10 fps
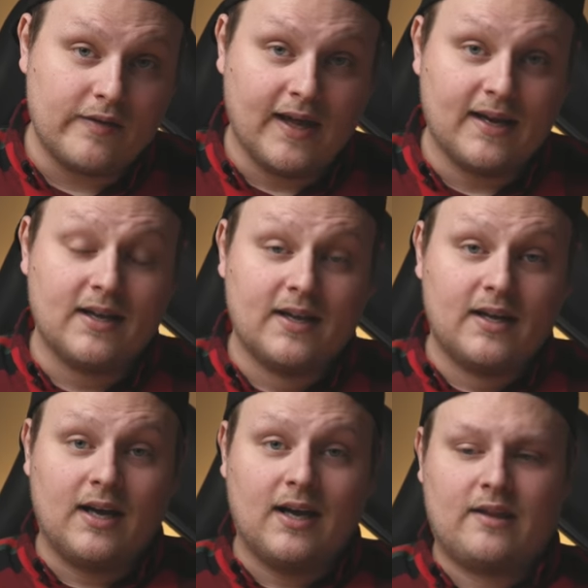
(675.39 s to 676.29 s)
that
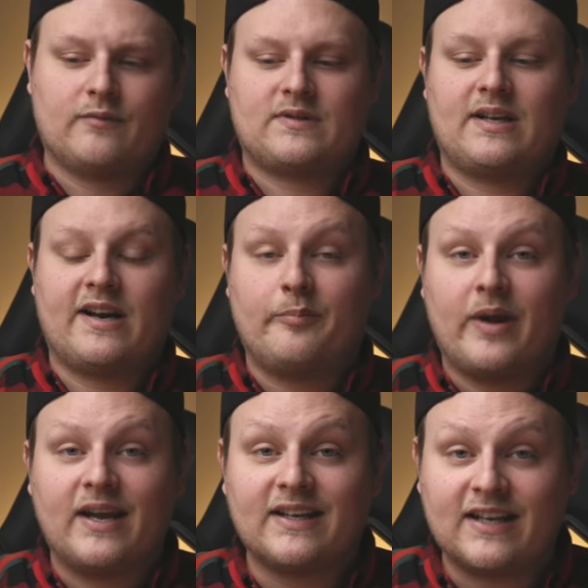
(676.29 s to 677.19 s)
there was a lot of
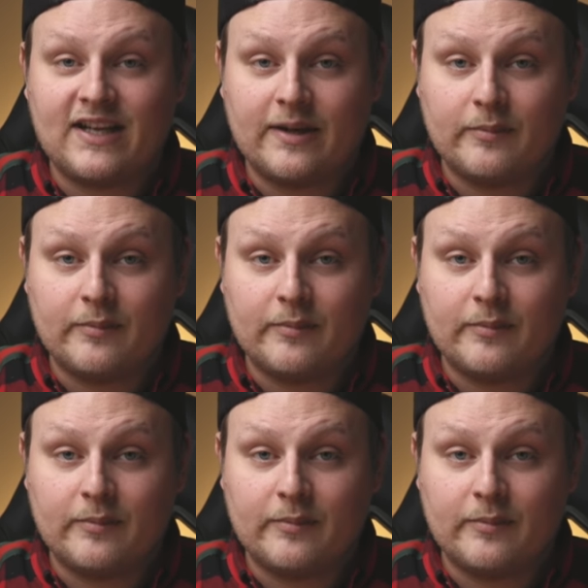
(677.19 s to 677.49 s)
banding in the